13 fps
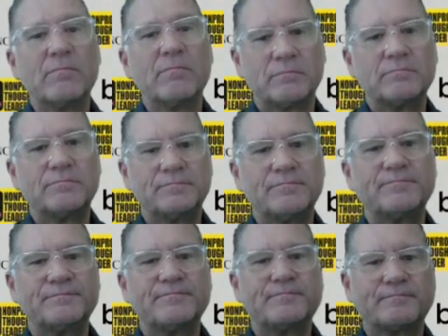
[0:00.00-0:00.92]

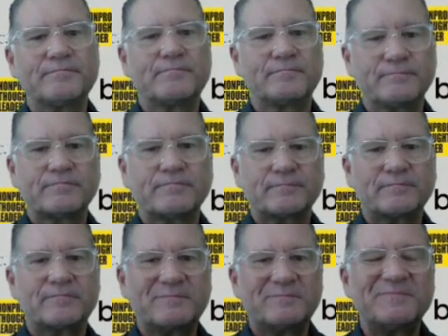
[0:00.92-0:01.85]

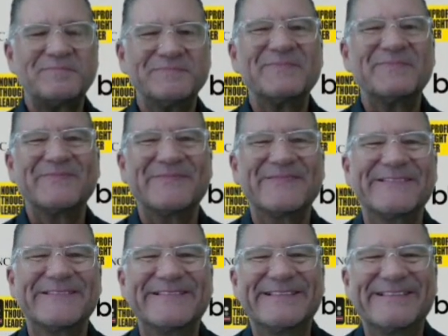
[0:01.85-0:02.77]

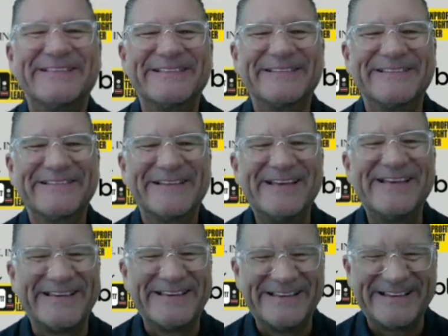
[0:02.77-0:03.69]

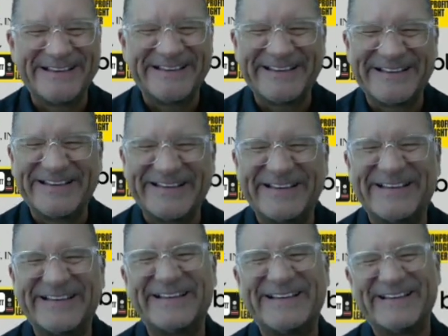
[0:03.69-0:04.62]

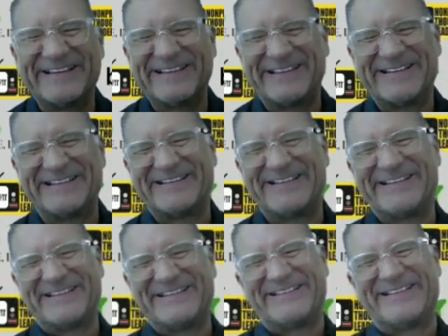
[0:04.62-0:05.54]

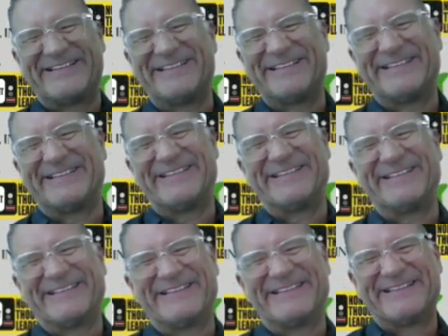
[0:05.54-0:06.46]

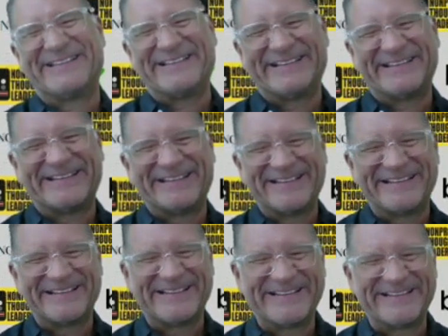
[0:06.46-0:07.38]

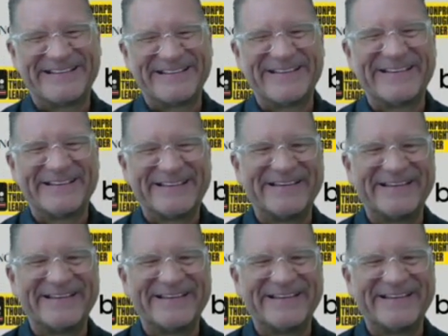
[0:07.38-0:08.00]
(silent)